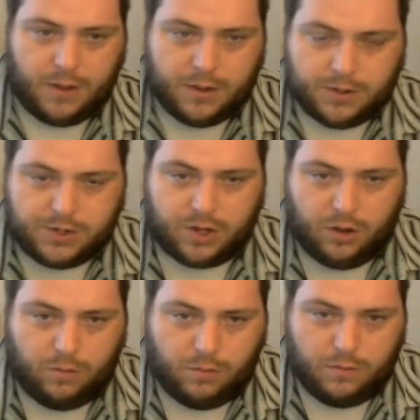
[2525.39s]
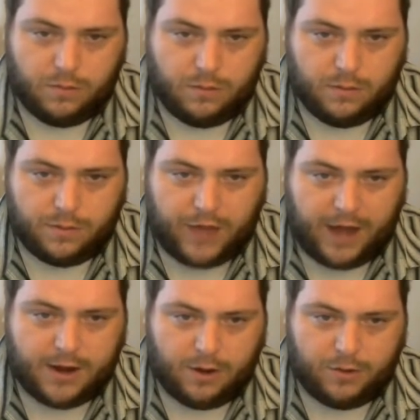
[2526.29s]
so
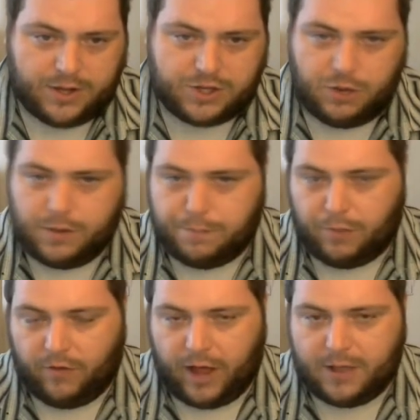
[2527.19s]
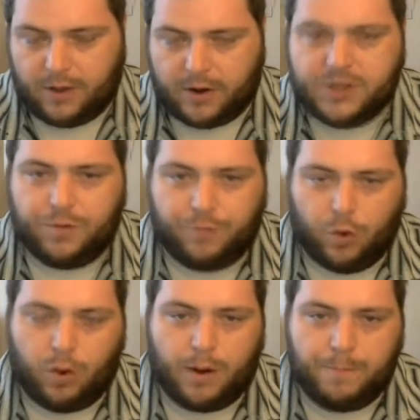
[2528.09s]
that notice you can provide. There is a
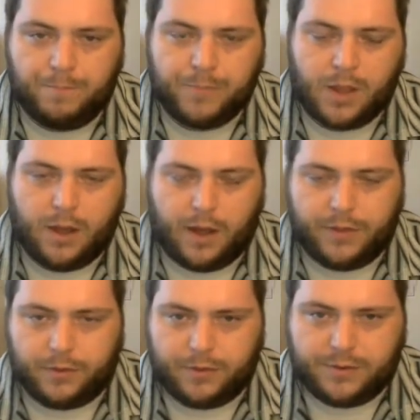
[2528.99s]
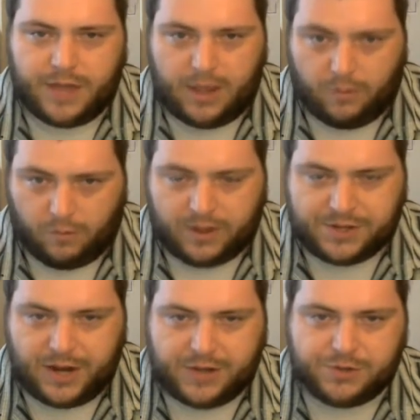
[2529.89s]
form under the
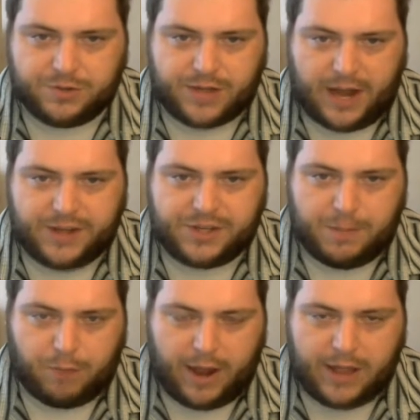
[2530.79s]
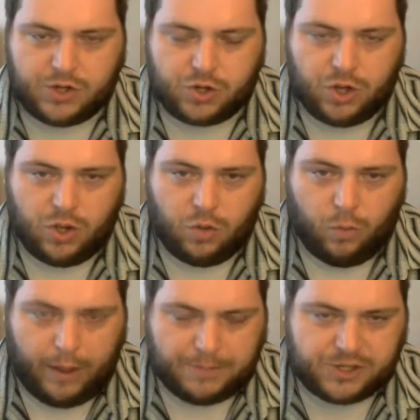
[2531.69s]
Residential Tenancy Branch
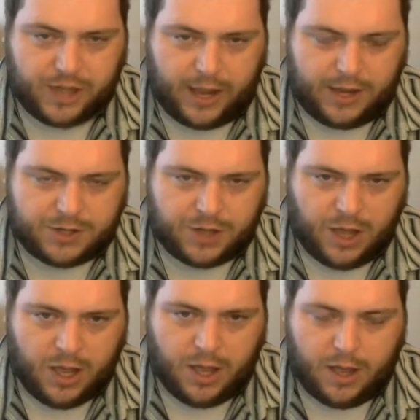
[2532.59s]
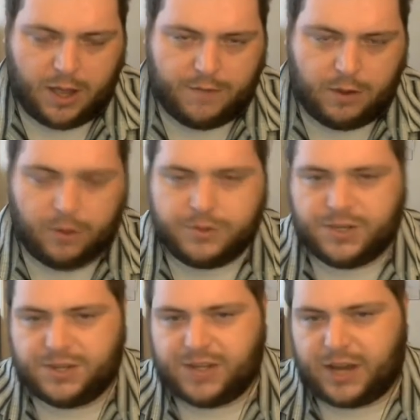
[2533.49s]
website. If you go to
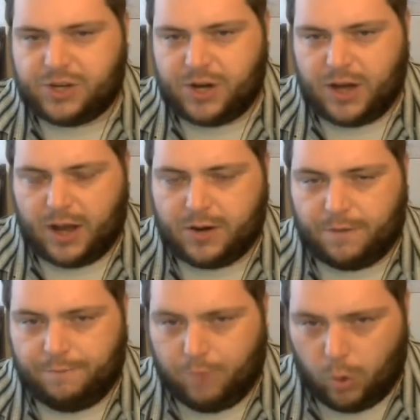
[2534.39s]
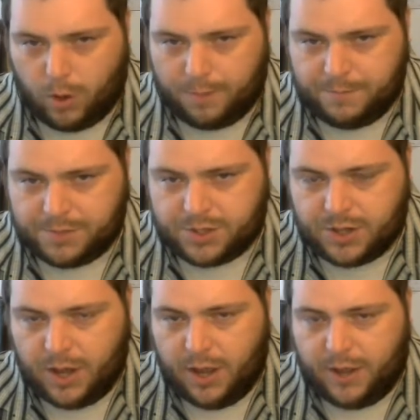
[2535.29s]
the section under
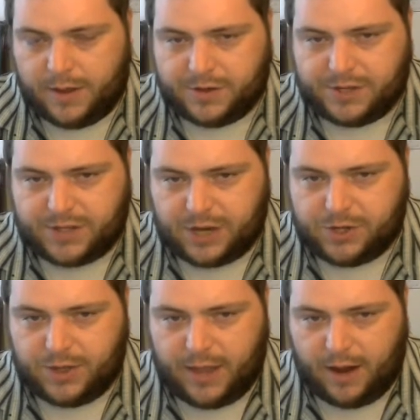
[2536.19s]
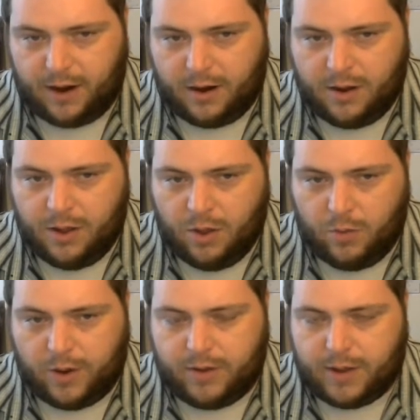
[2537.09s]
forms, there's a section there
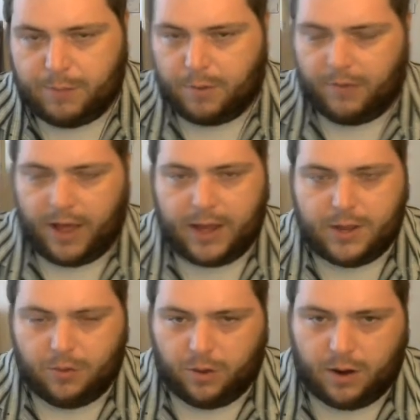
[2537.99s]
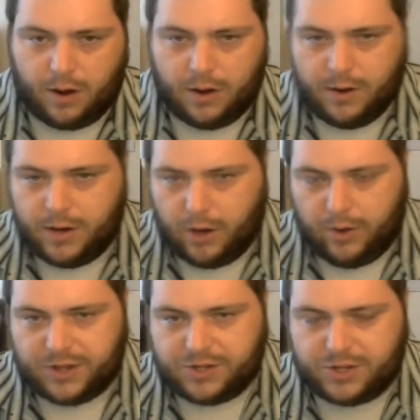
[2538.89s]
where you can provide your
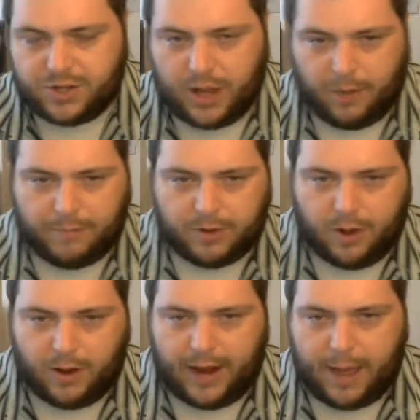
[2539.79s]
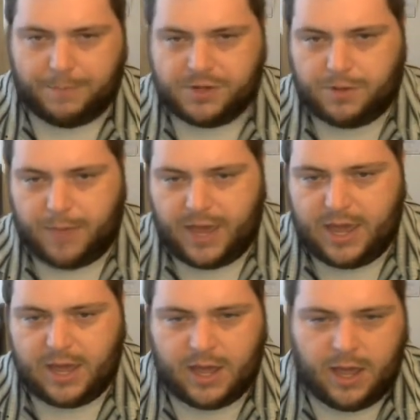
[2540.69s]
notice, however long it happens to
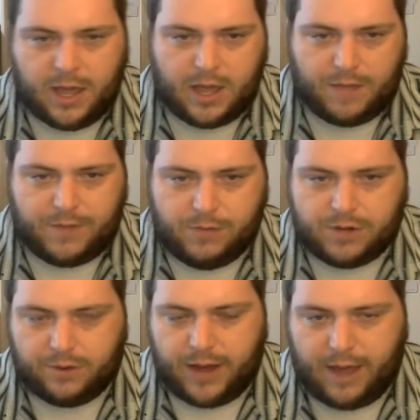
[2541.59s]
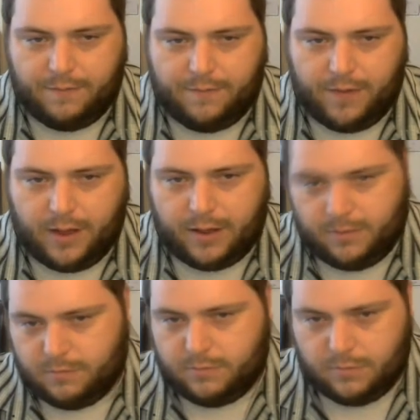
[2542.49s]
be. If you don't have
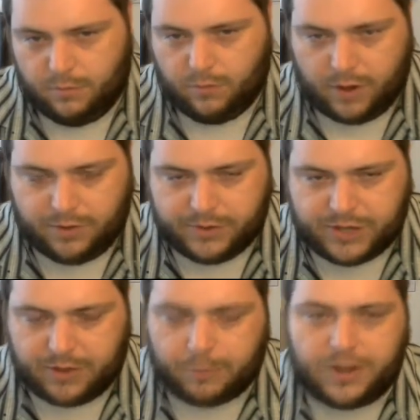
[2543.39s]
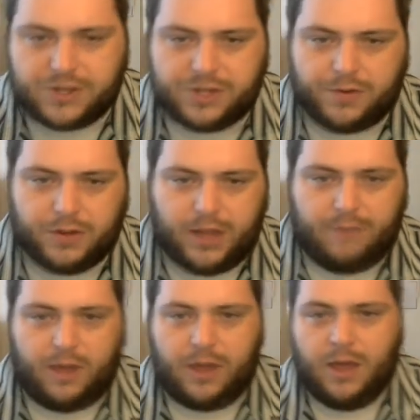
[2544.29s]
one of those other reasons for
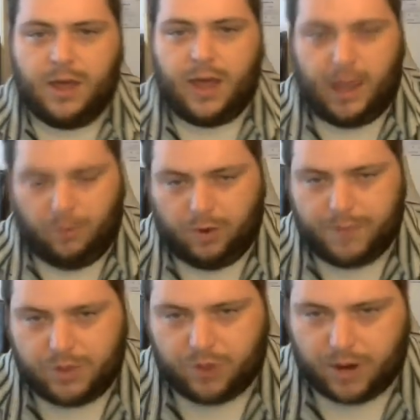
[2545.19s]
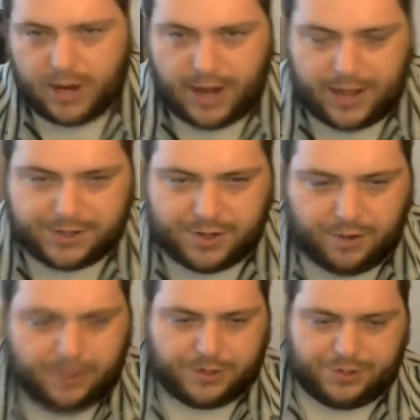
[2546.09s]
leaving, it would be 30 days
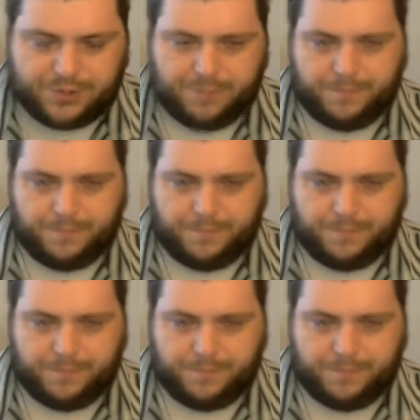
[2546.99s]
notice.